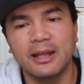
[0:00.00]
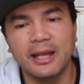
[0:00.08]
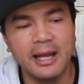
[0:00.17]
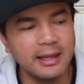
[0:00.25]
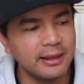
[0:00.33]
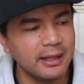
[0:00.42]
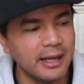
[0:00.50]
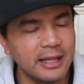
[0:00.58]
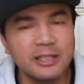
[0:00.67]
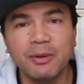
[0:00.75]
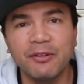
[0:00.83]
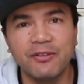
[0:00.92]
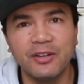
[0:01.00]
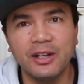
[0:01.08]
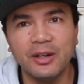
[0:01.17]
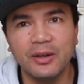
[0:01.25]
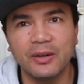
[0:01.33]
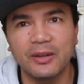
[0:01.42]
that ends my
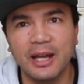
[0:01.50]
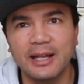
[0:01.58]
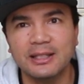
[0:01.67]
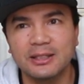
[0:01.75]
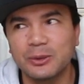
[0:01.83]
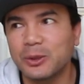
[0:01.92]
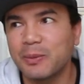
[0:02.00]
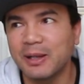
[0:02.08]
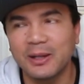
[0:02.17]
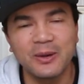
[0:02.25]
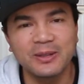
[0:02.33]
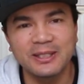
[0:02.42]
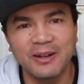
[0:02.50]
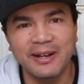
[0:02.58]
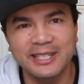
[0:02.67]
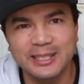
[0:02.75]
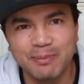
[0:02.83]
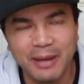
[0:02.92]
video. That took a bit longer than
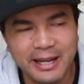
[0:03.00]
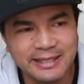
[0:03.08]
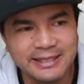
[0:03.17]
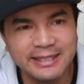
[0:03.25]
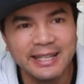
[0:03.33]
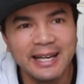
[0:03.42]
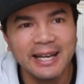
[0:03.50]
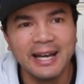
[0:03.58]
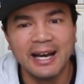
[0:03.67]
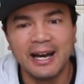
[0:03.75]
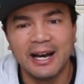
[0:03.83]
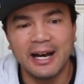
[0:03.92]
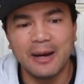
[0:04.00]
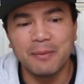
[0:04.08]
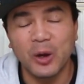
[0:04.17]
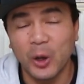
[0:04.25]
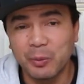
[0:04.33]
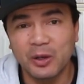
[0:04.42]
I expected. I
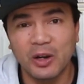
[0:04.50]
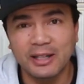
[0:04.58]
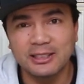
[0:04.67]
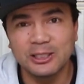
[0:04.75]
hope you guys